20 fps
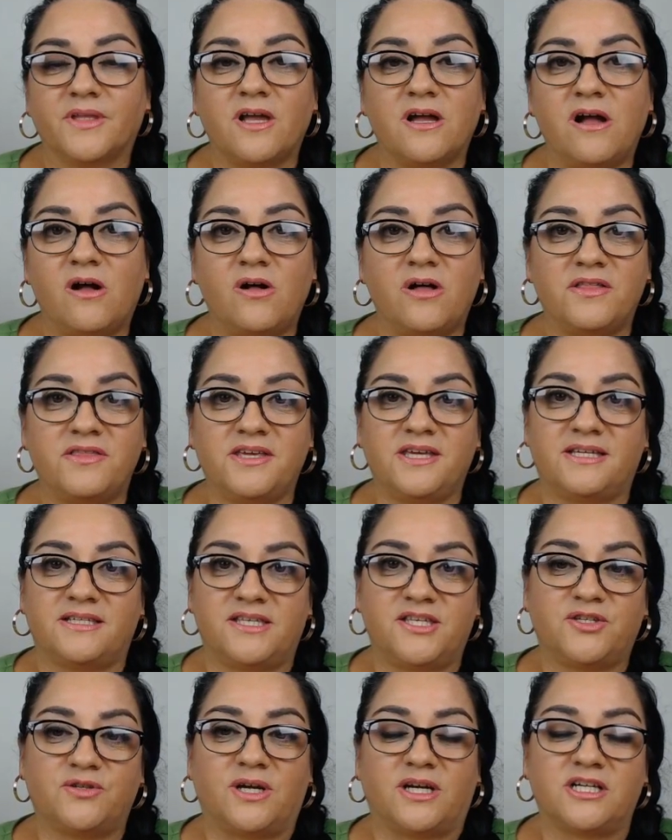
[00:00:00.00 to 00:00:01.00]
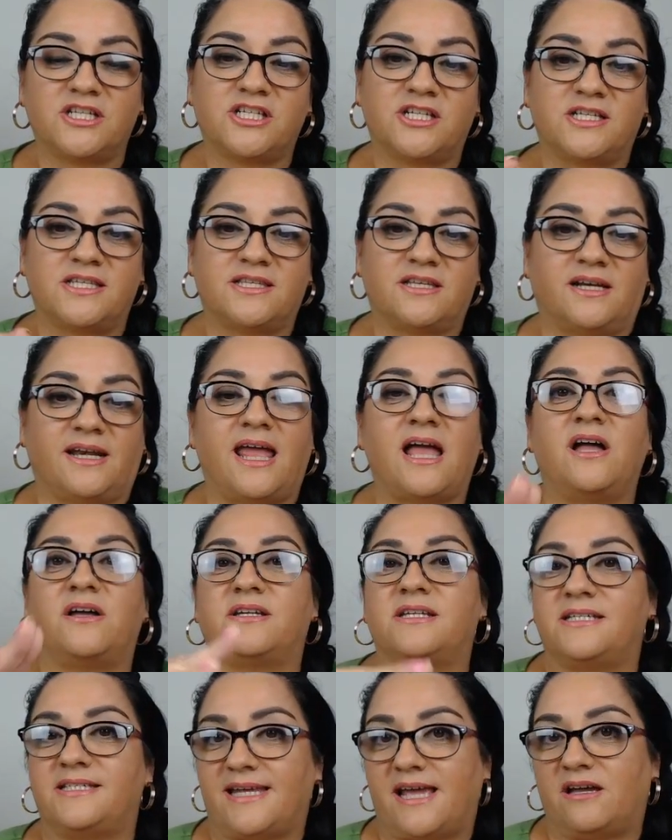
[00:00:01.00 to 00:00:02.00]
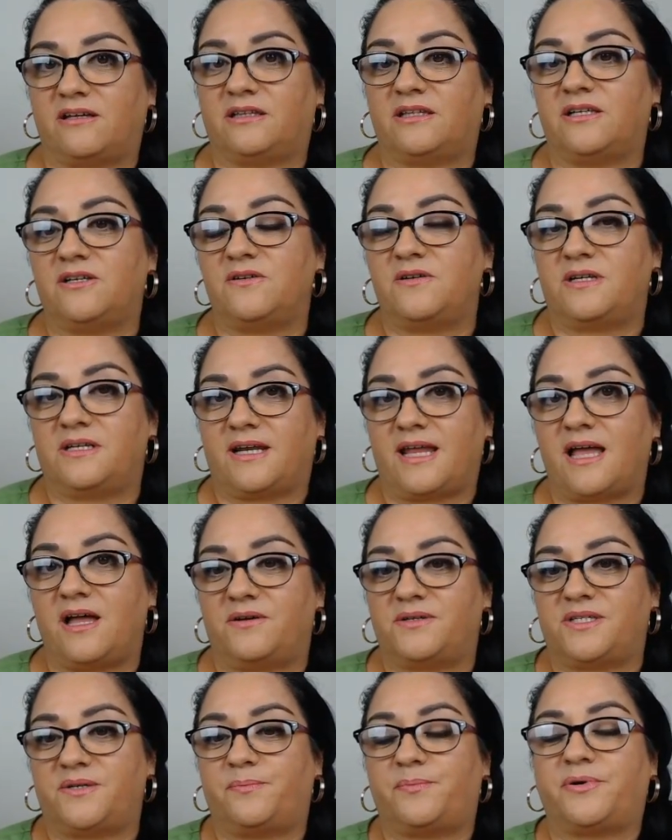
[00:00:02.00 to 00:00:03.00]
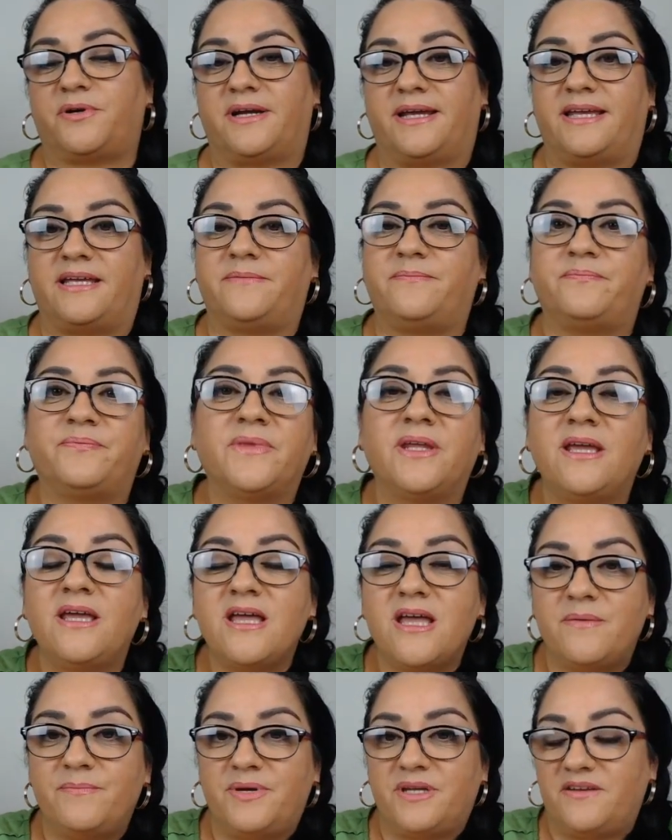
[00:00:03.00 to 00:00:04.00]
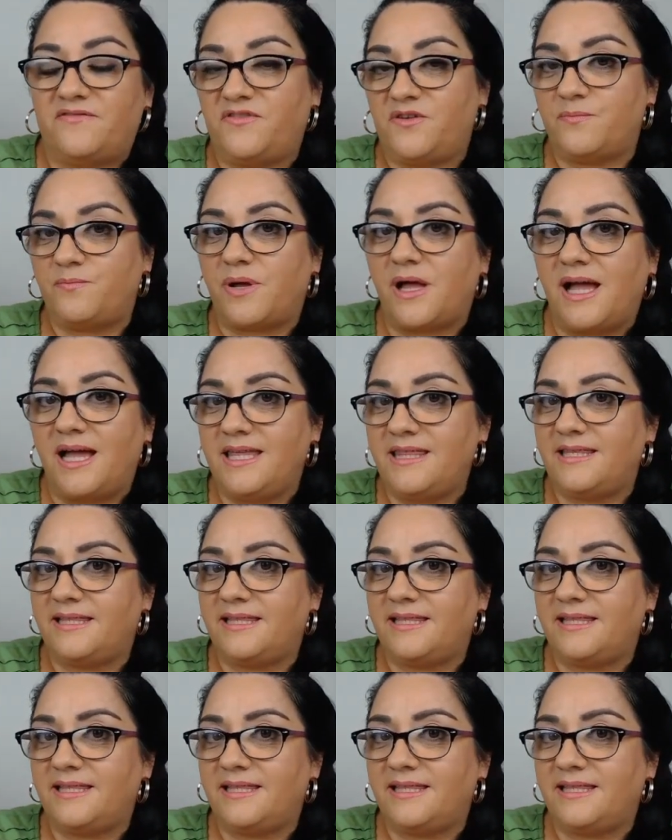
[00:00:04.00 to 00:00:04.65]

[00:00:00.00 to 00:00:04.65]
all the instructions on how to download and how to print. But if you buy the